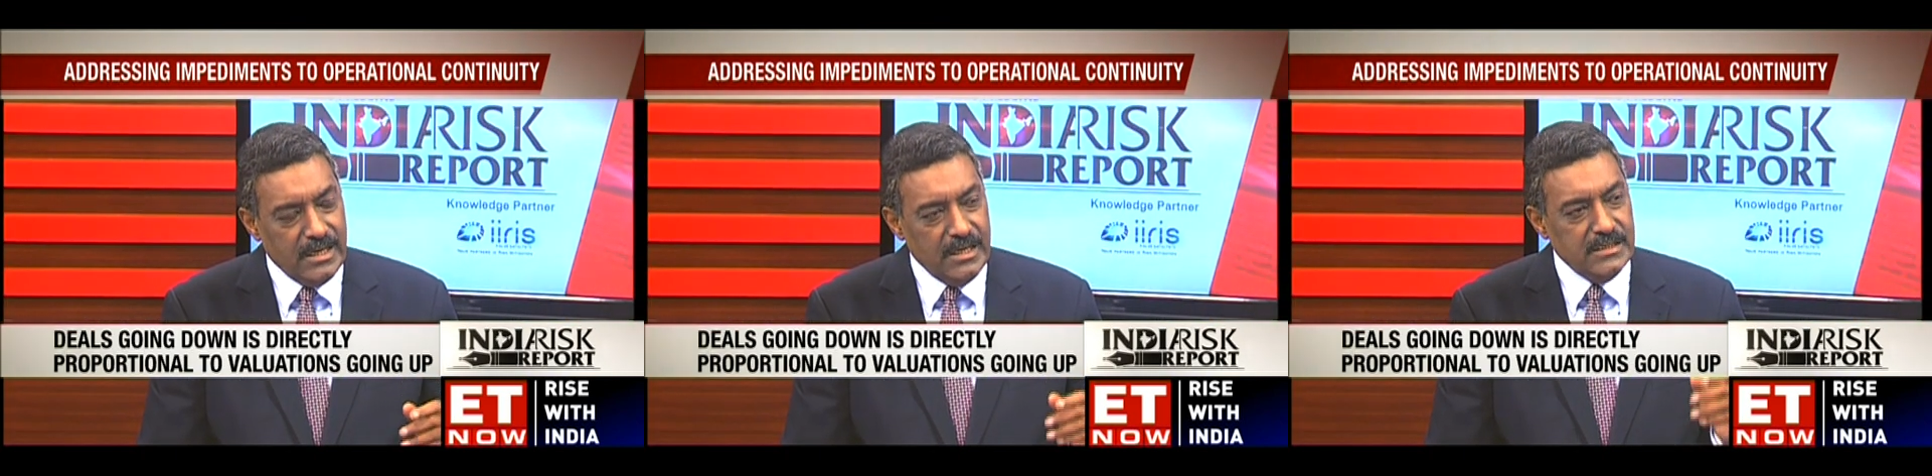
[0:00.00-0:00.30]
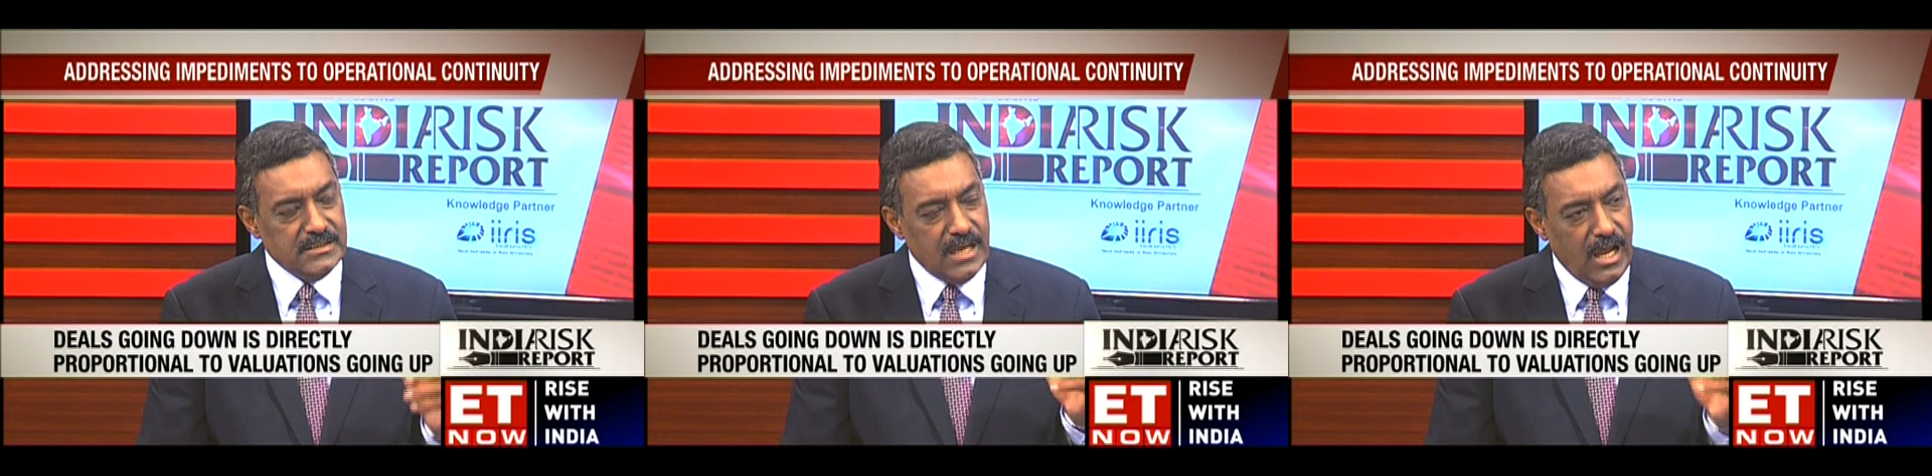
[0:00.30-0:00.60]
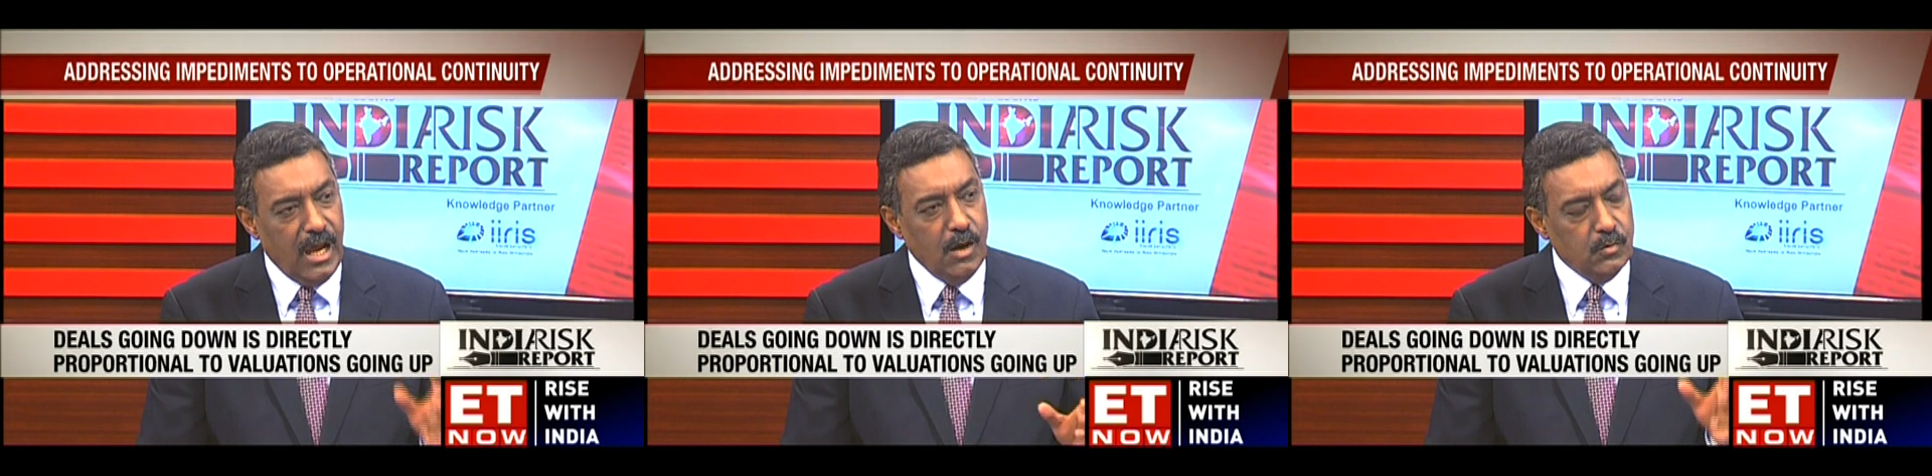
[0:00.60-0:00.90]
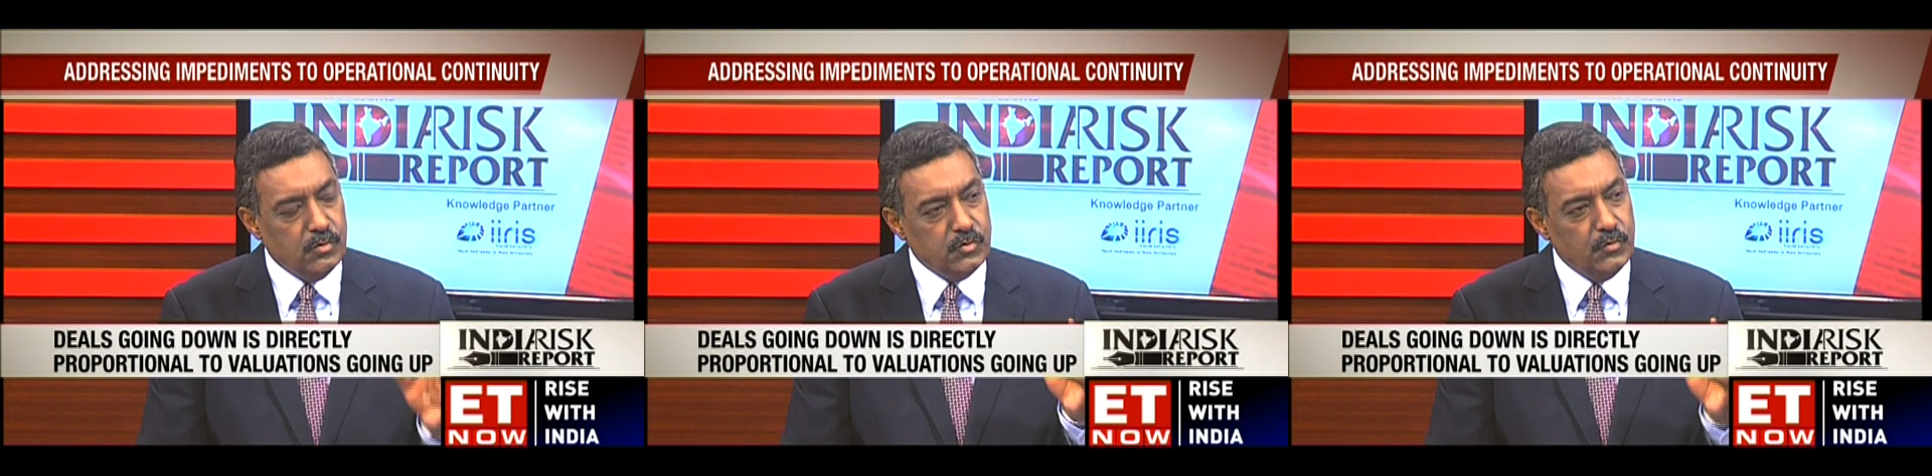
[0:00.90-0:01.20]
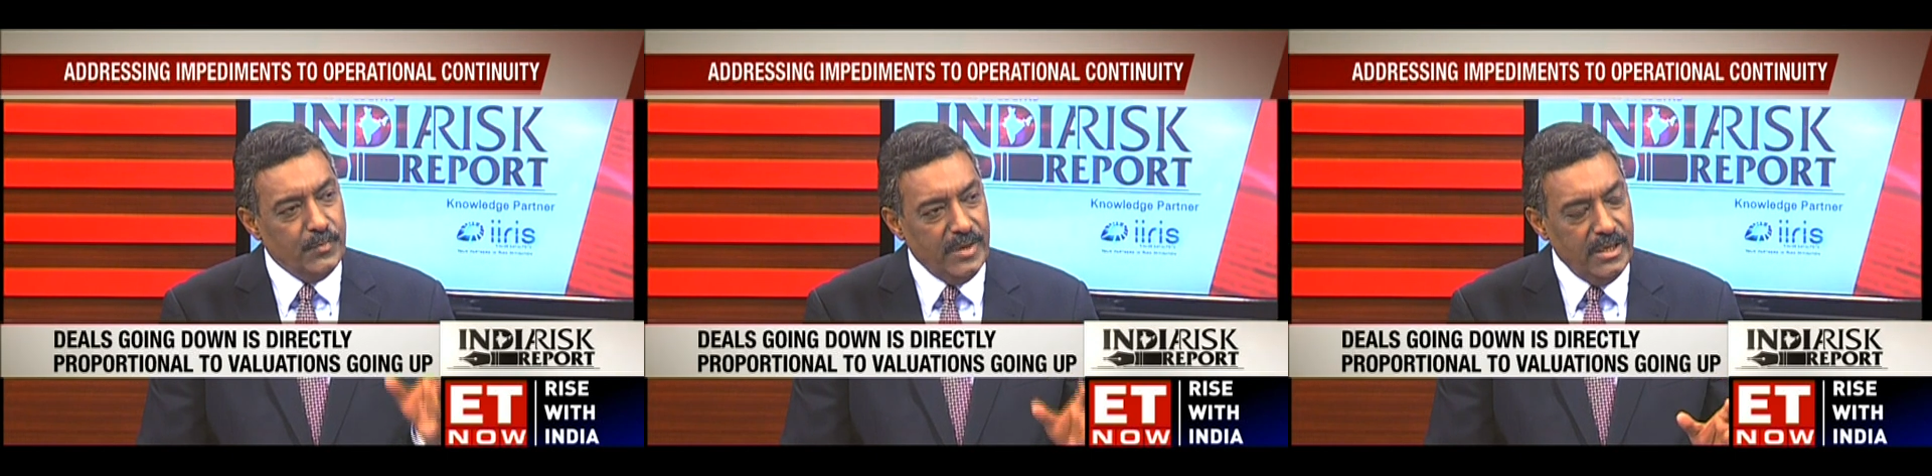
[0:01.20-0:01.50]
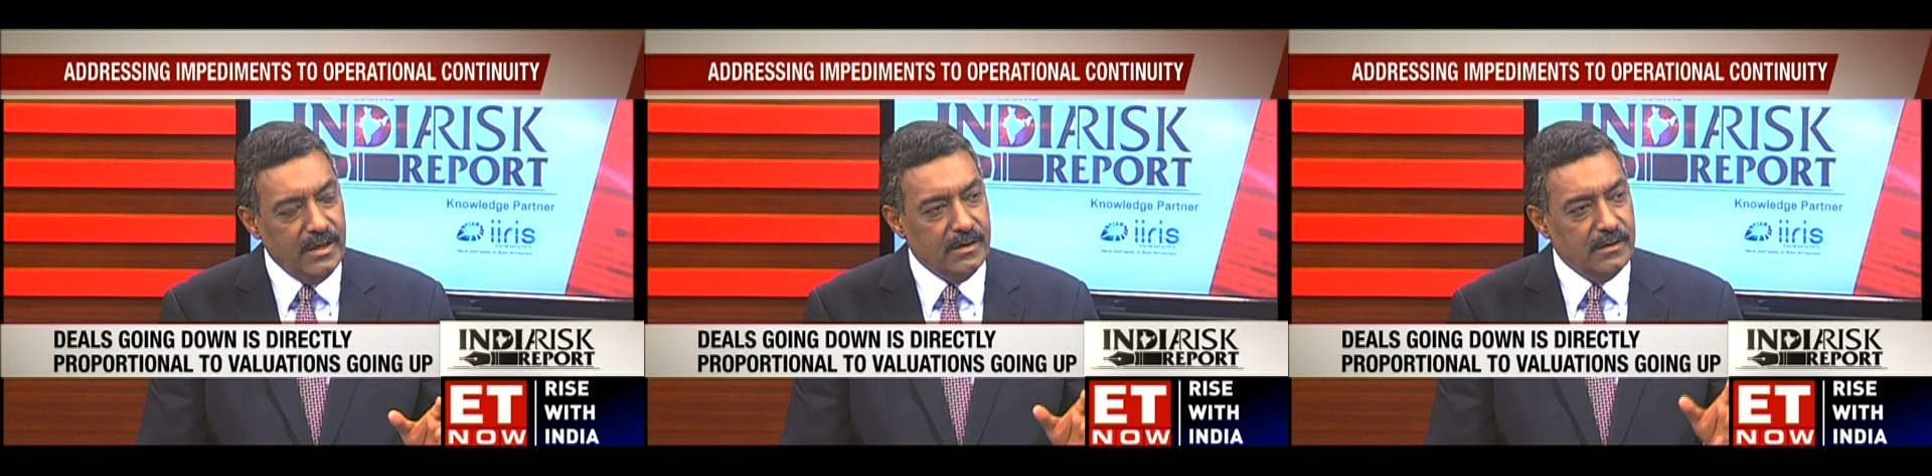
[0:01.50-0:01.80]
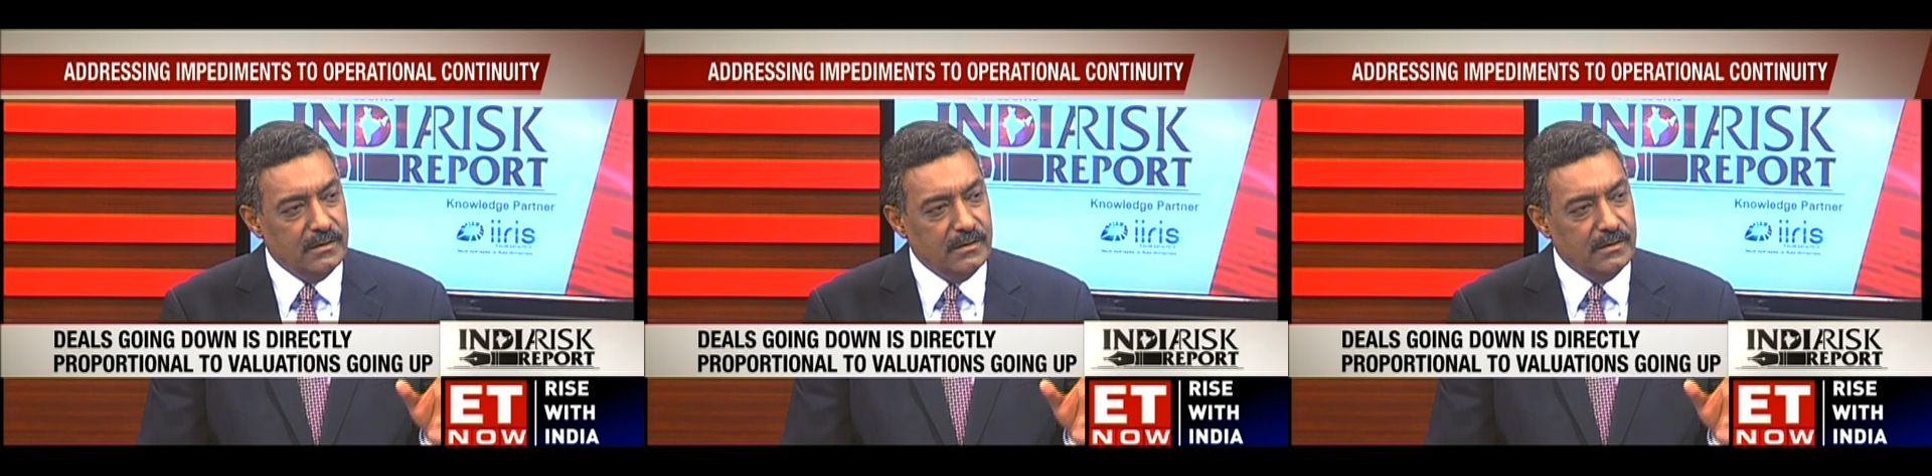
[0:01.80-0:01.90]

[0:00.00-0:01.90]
is how to make